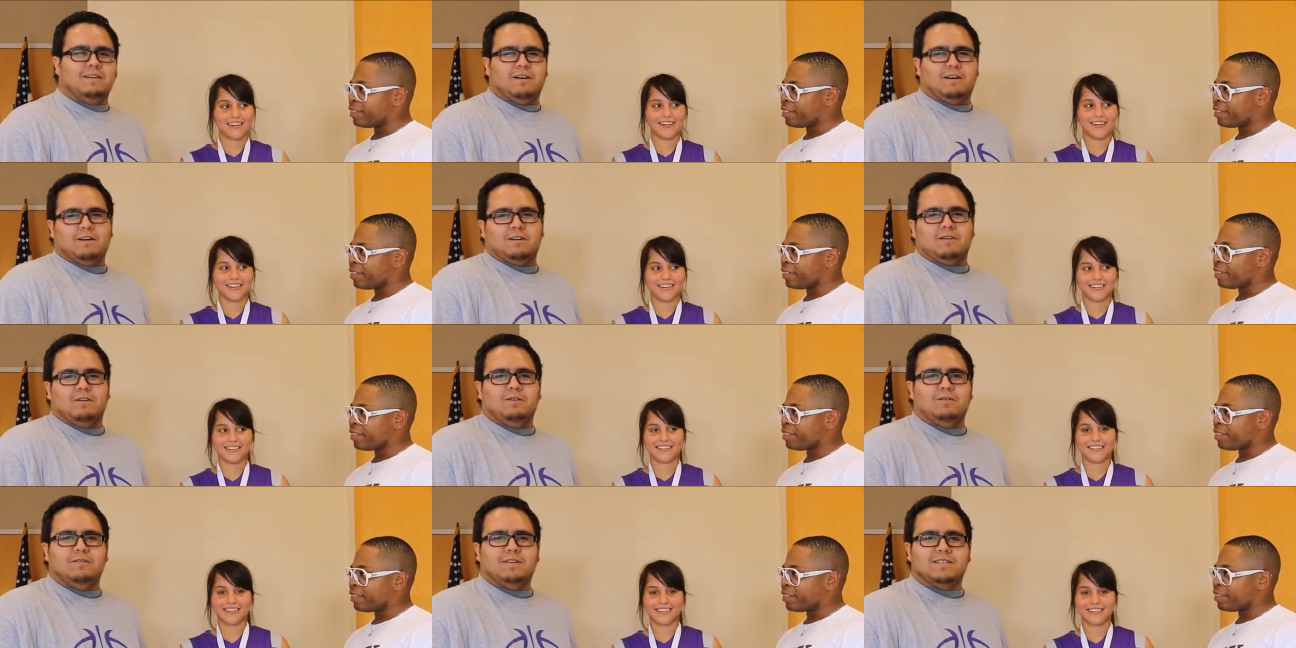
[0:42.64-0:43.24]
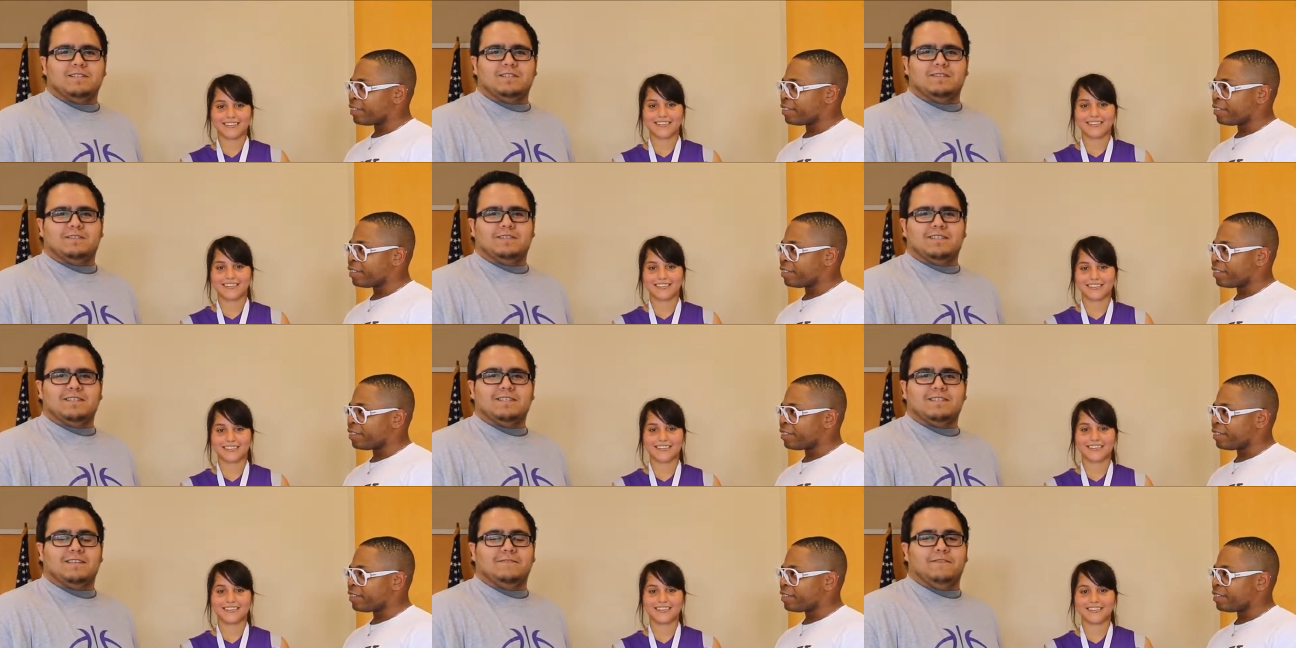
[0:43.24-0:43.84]
Speaker 1: Our goal is to
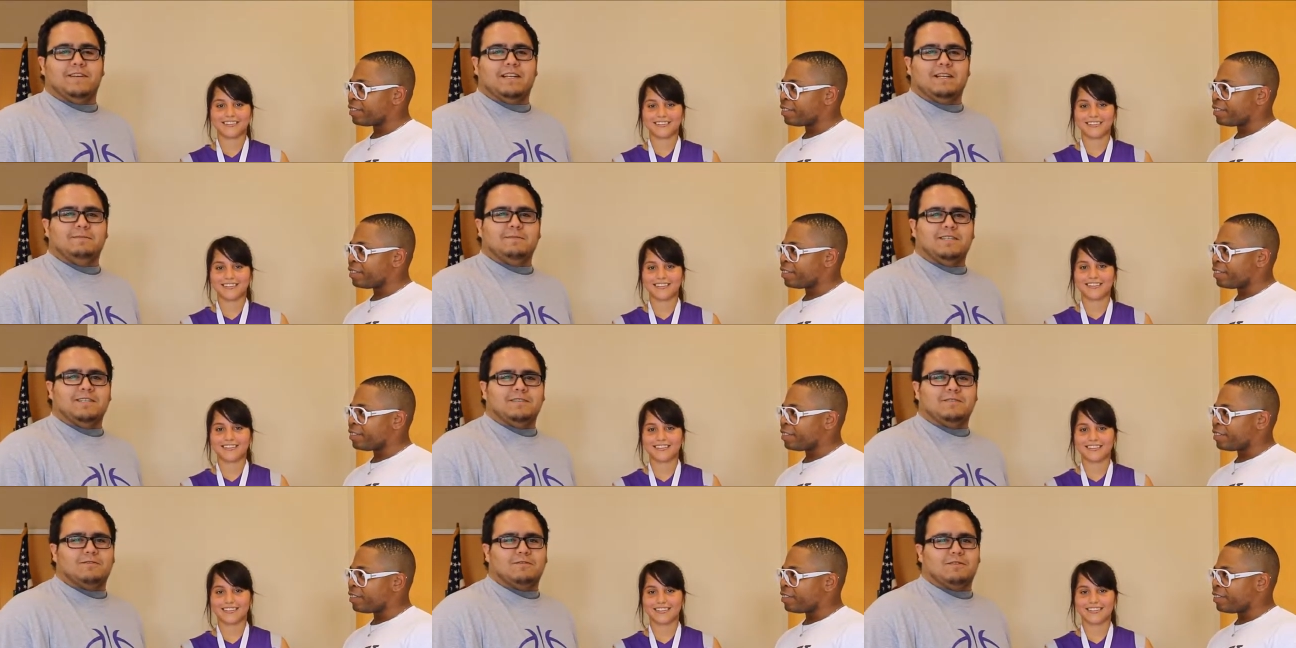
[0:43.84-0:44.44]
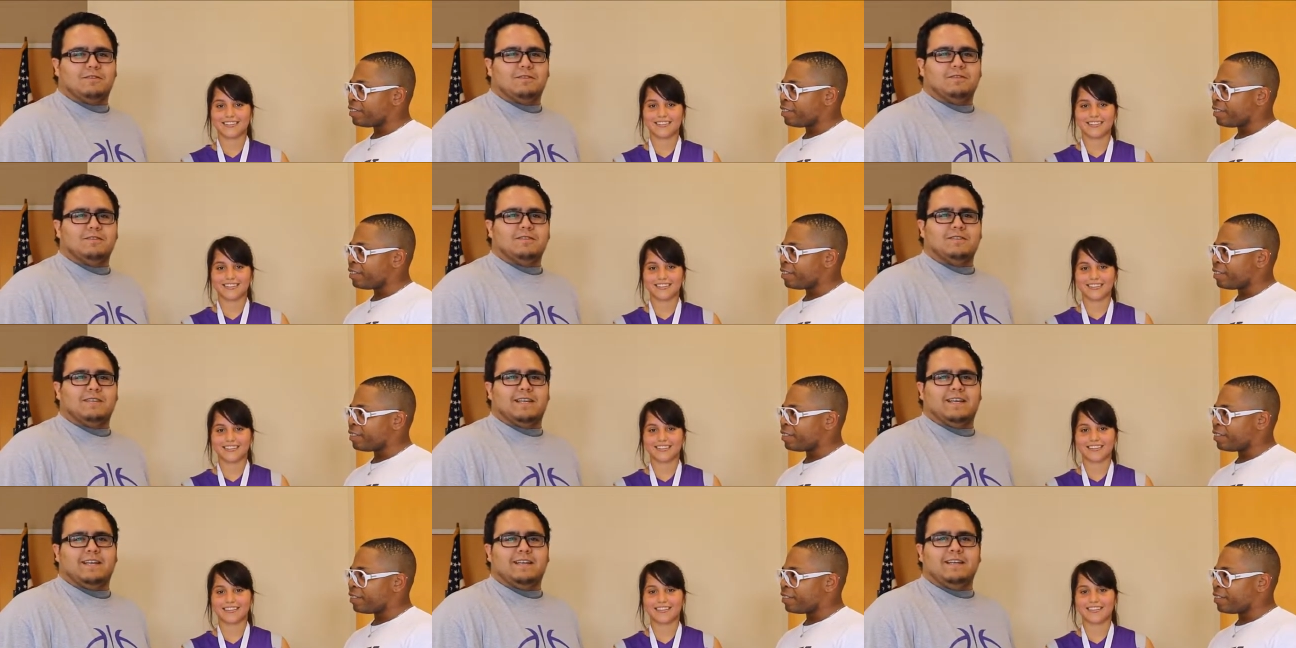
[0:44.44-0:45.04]
just develop these girls
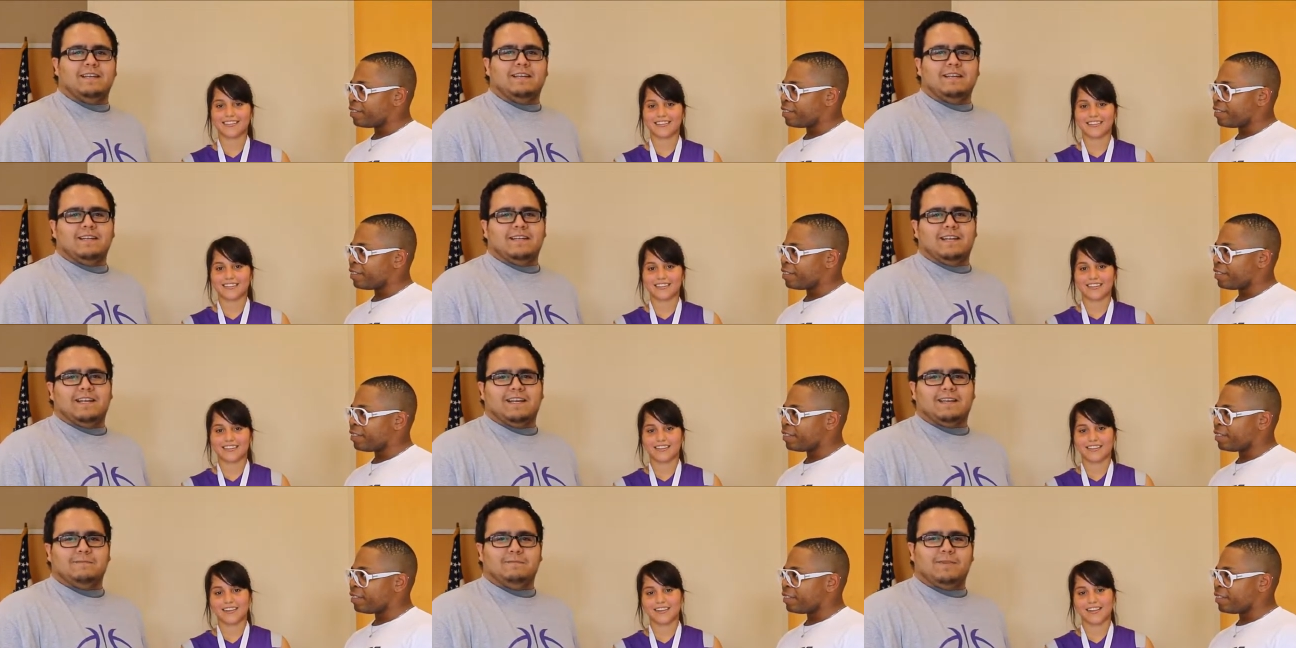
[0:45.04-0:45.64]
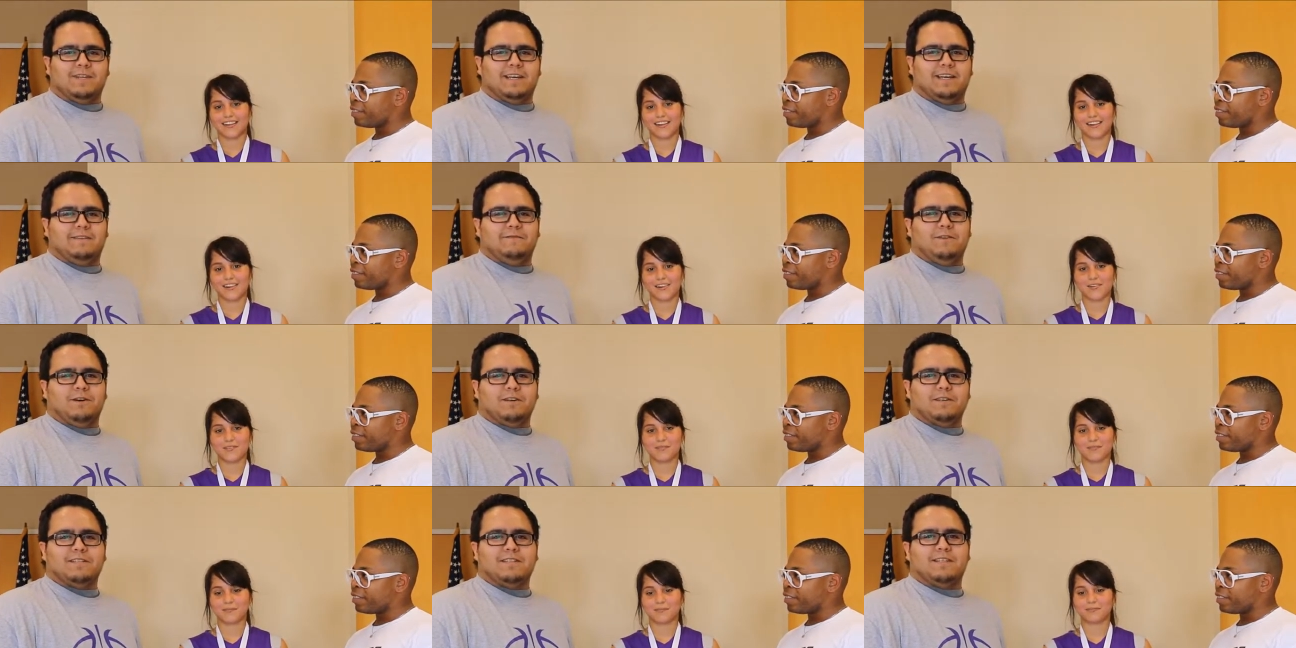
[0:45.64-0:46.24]
so that they can play
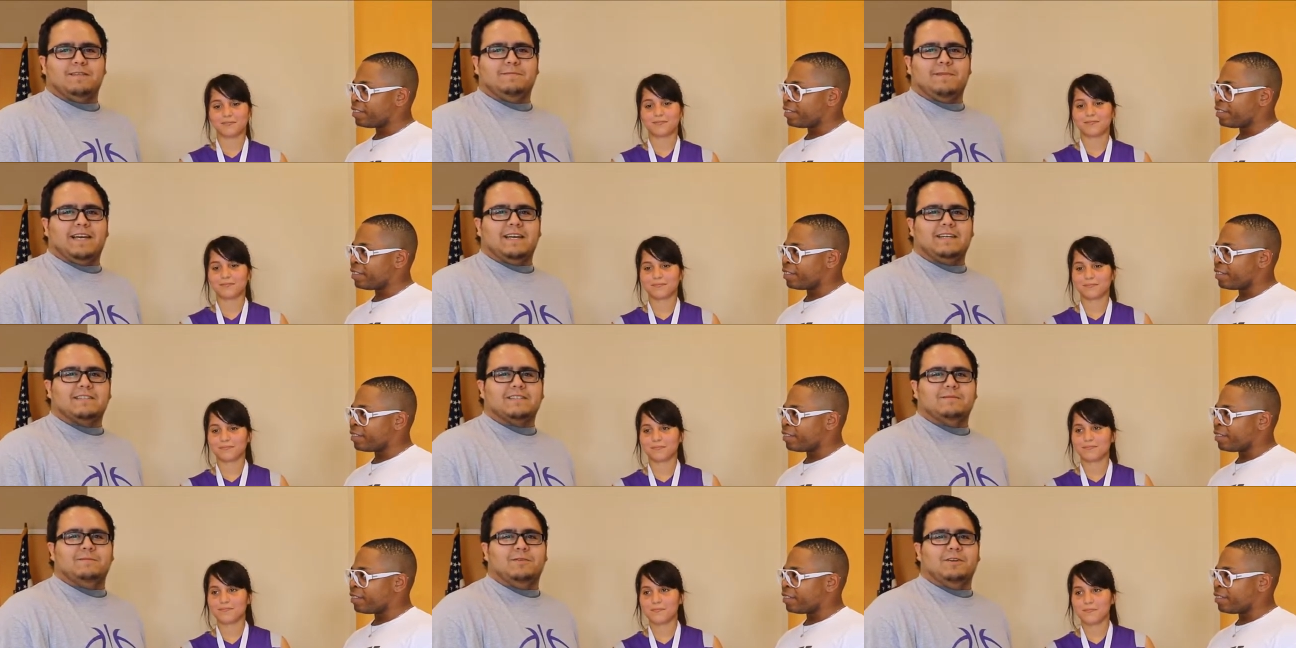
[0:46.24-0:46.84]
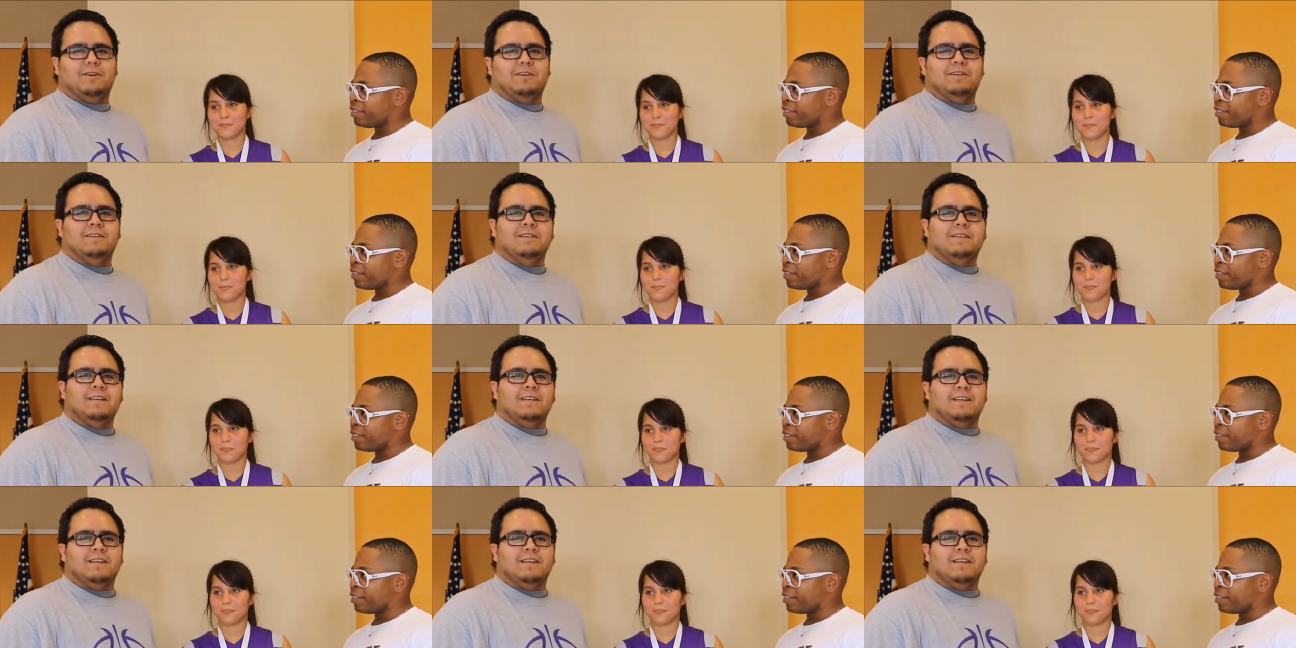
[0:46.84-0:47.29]
varsity basketball